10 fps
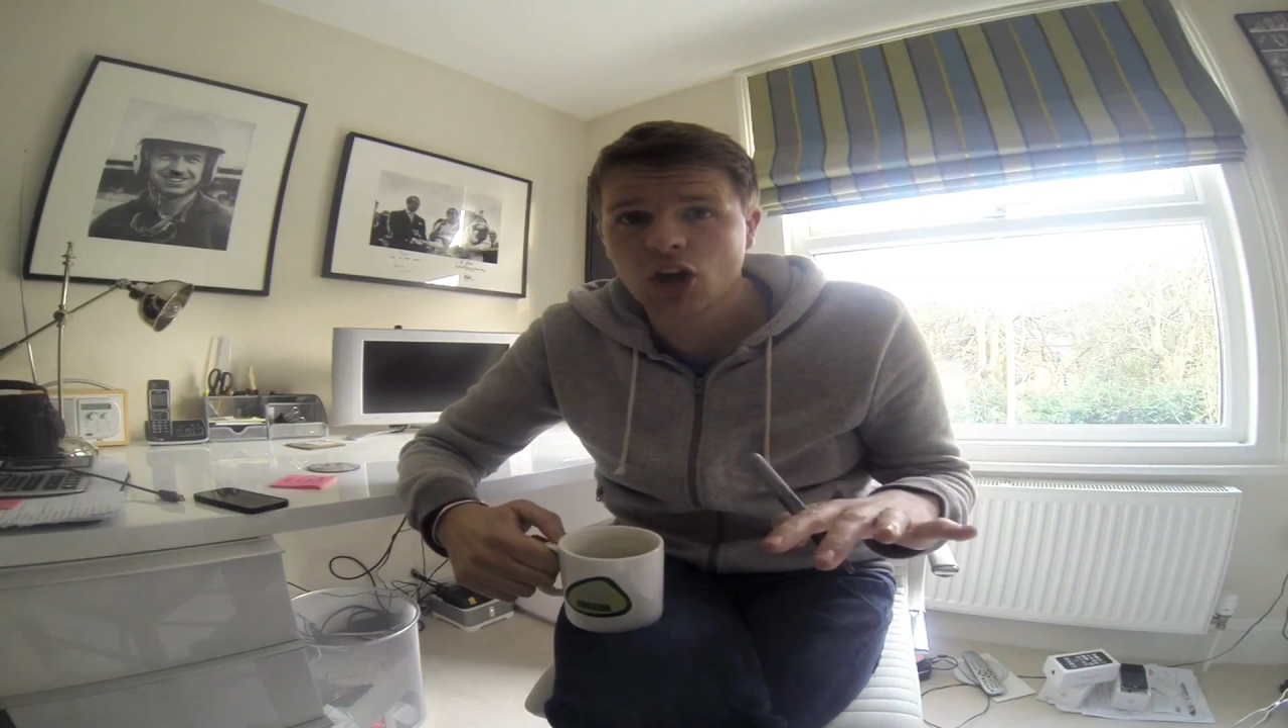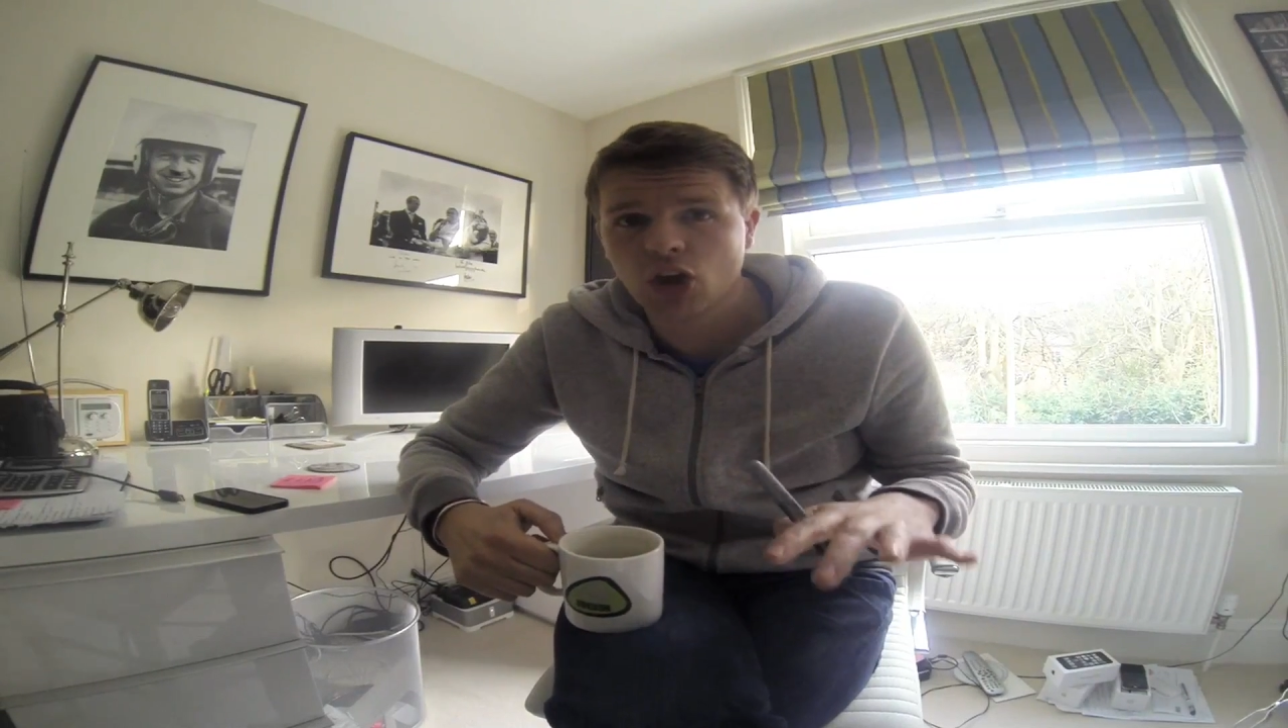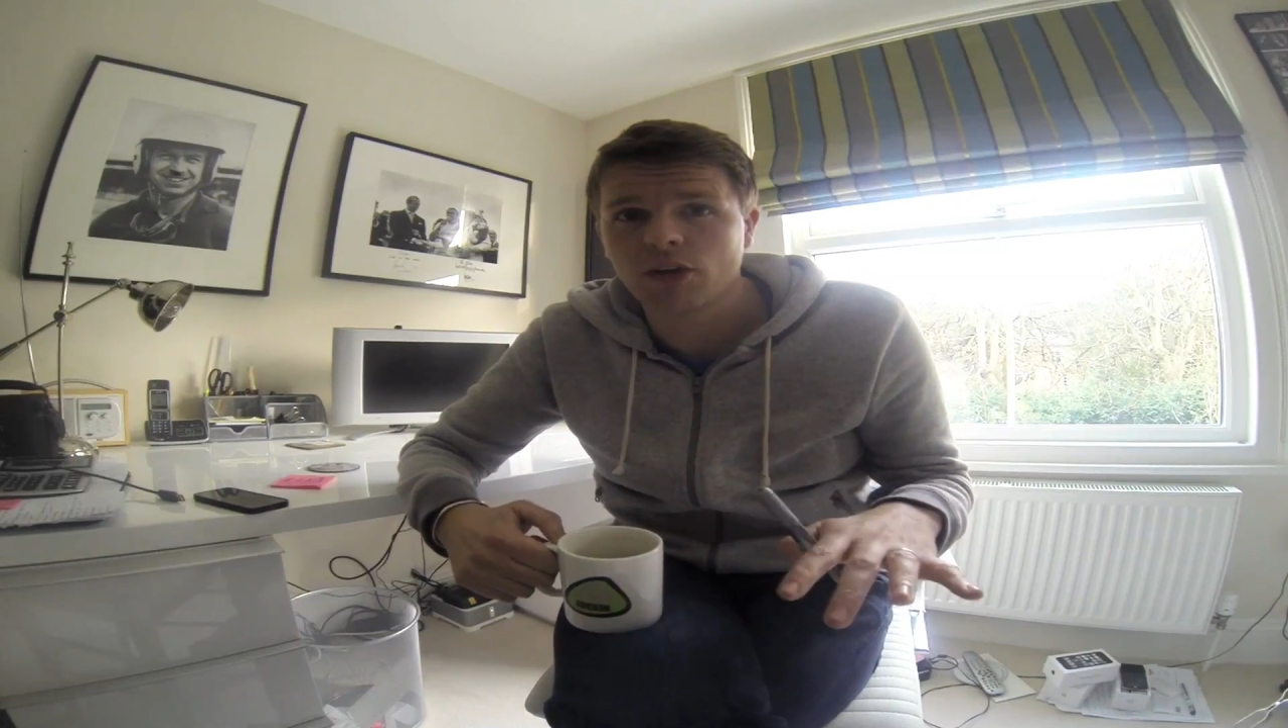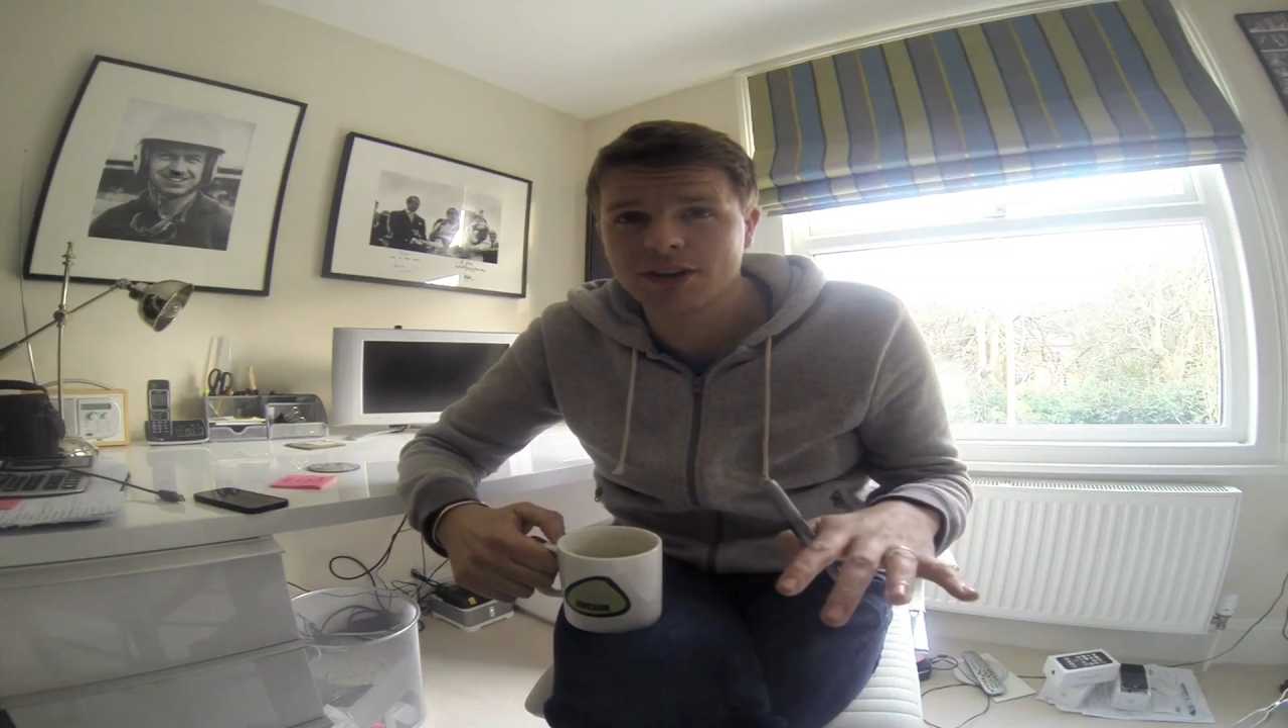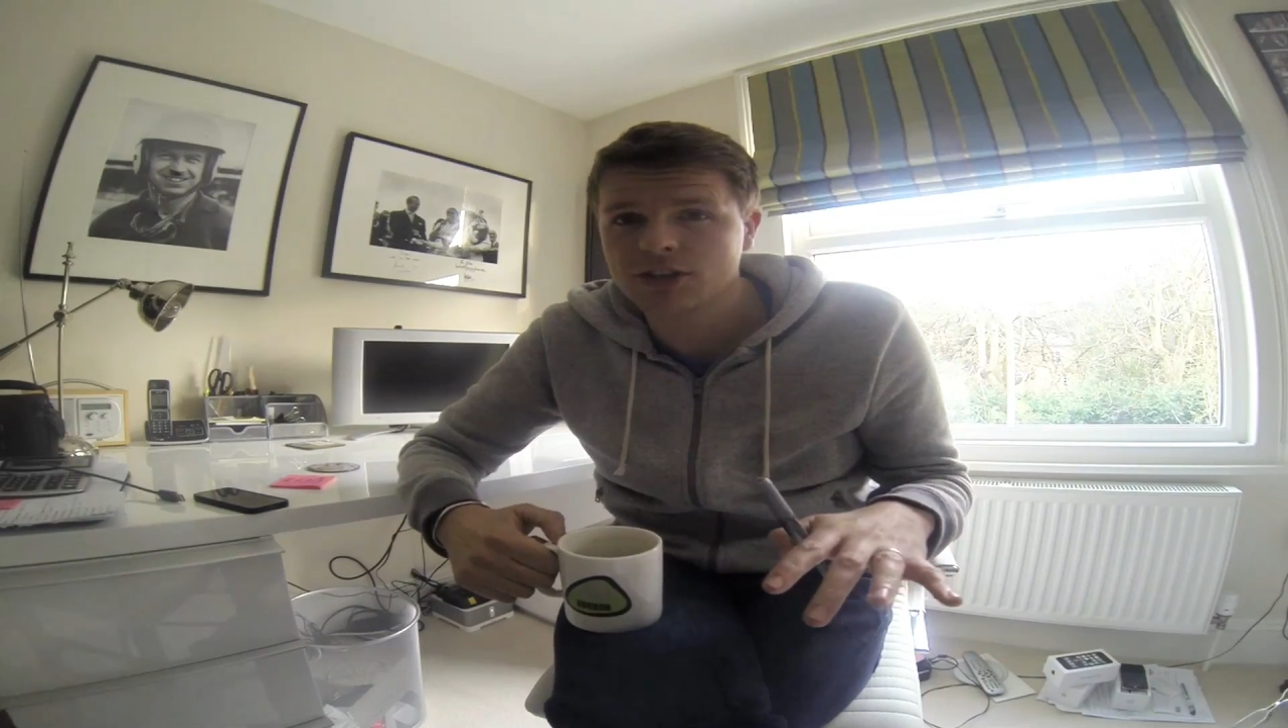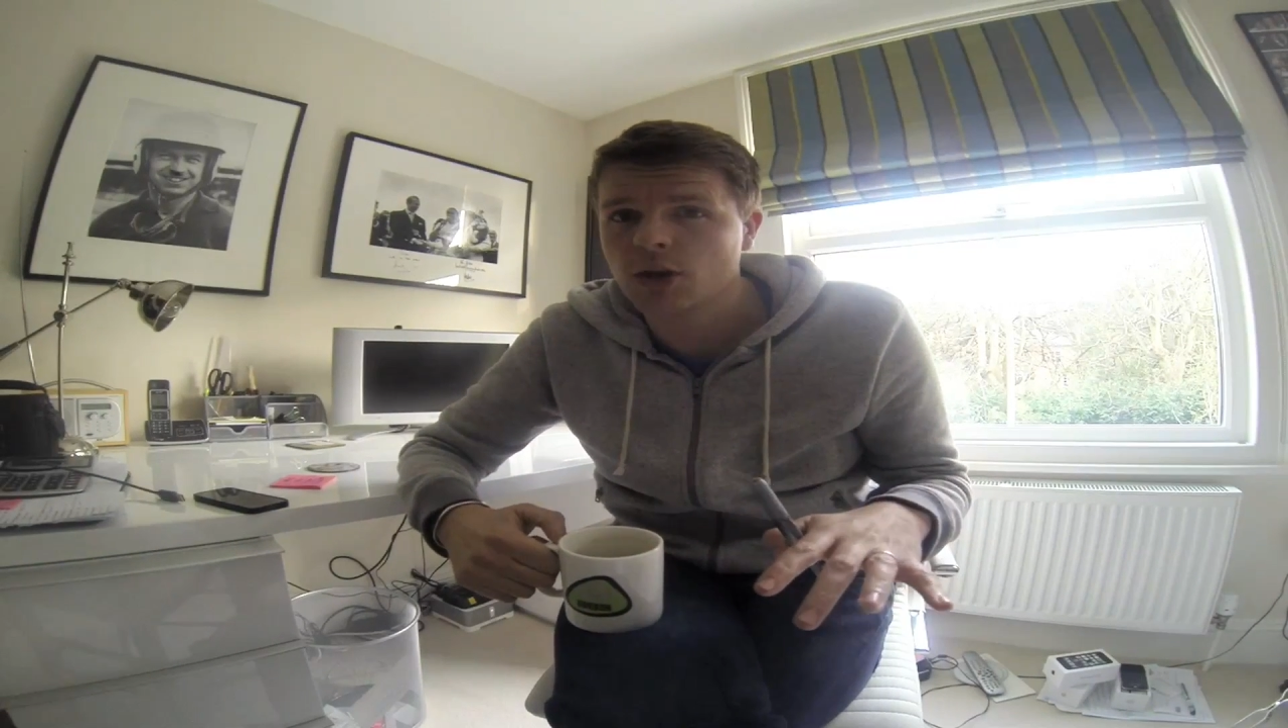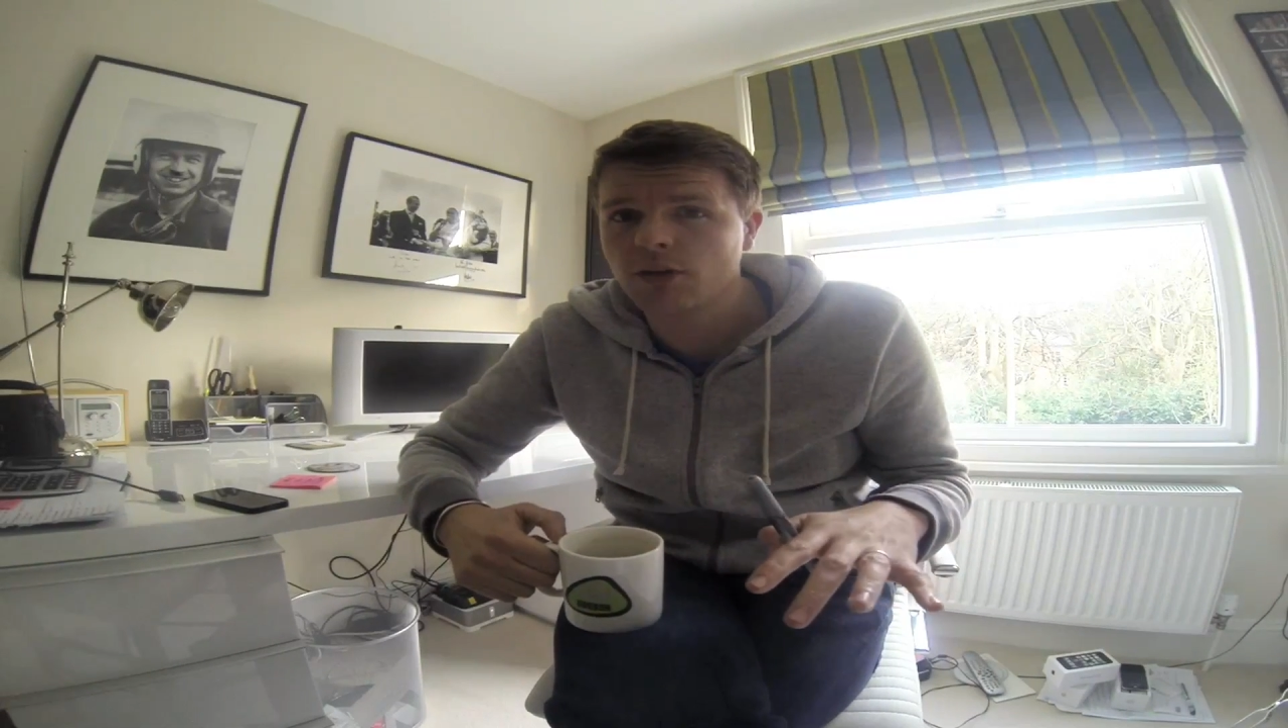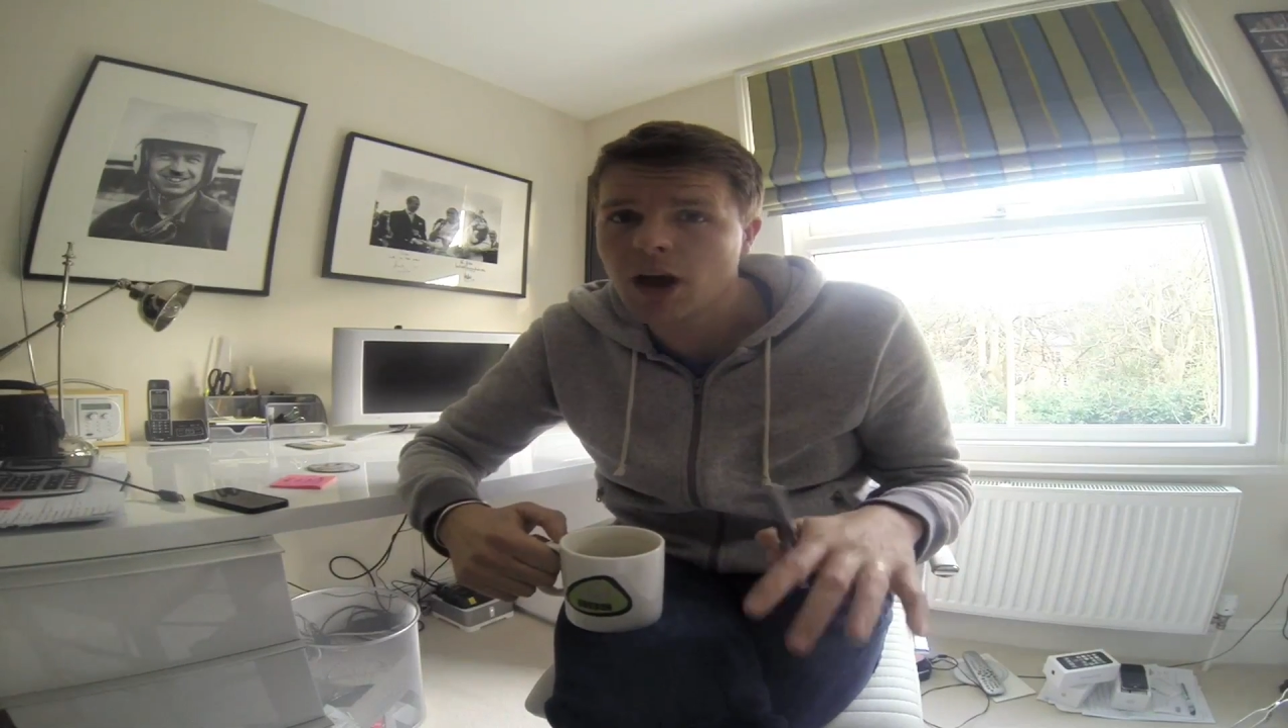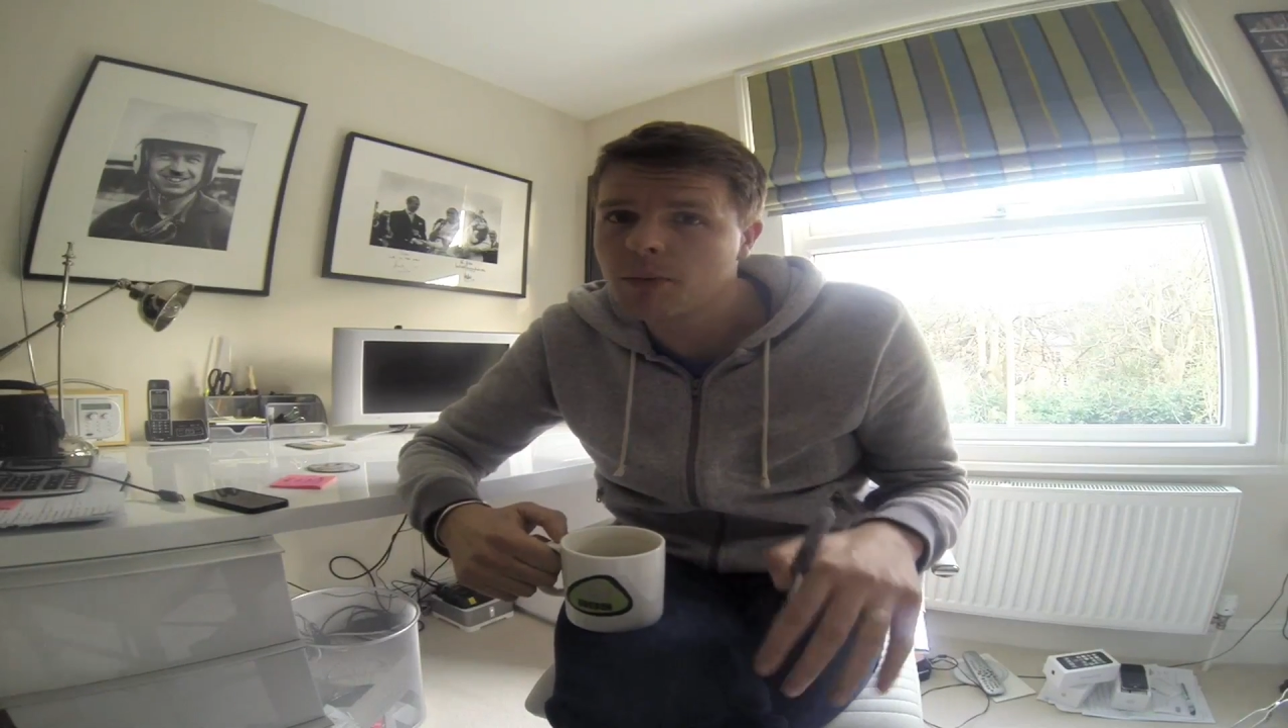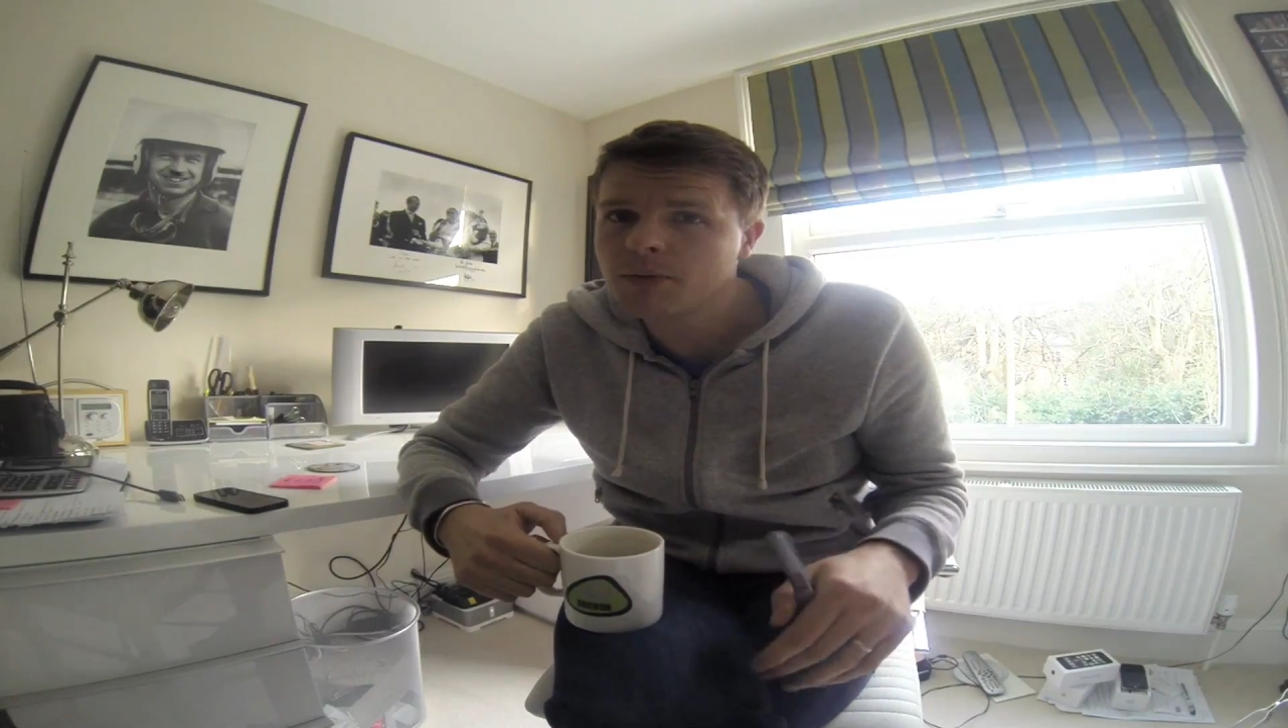got it sewn
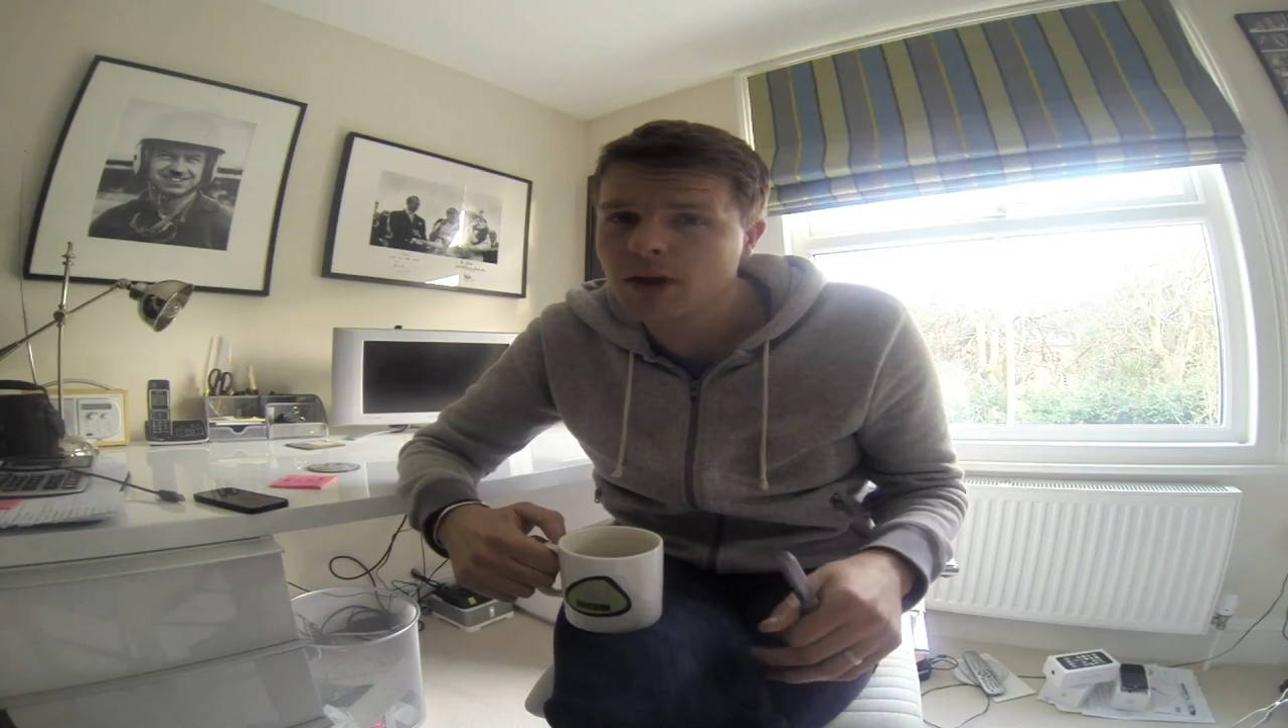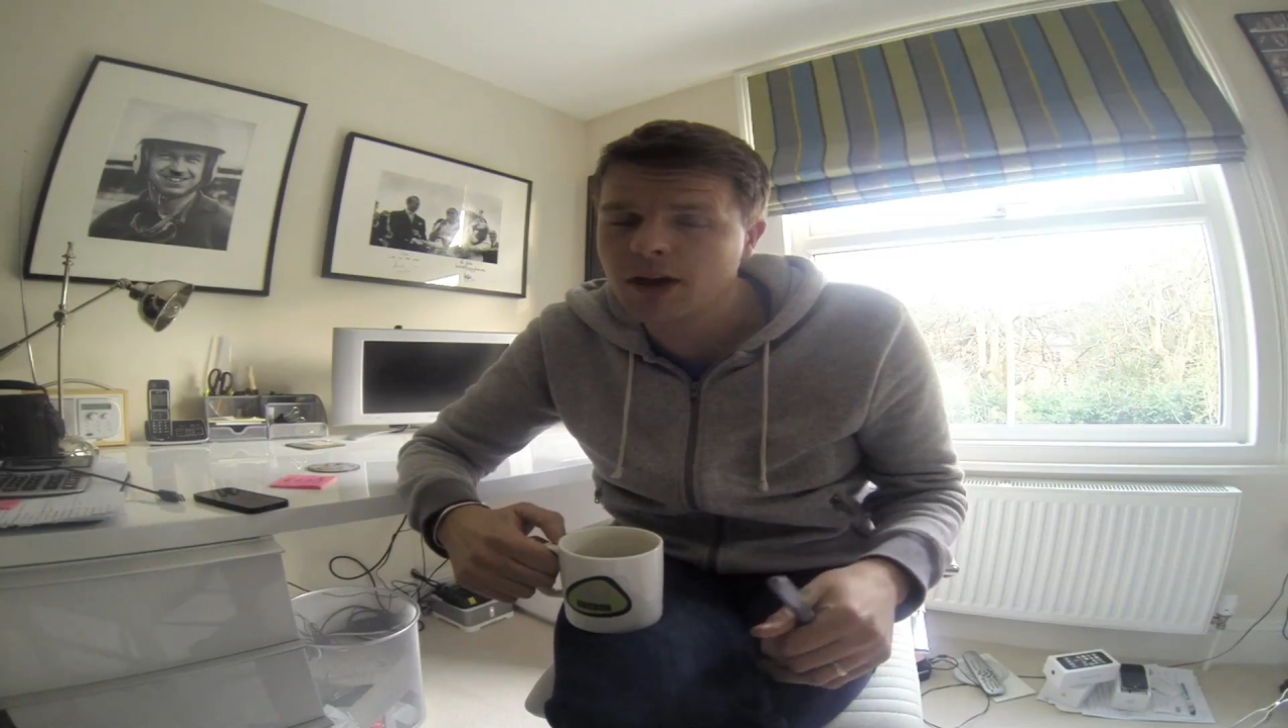up,